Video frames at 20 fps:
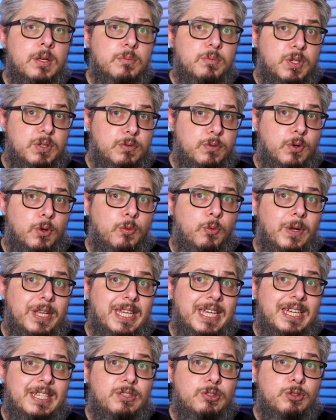Before we
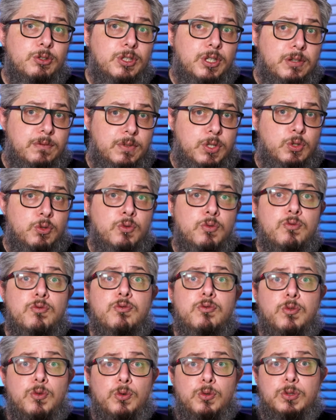get to the review,
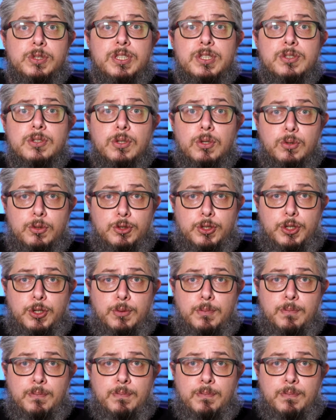full disclosure.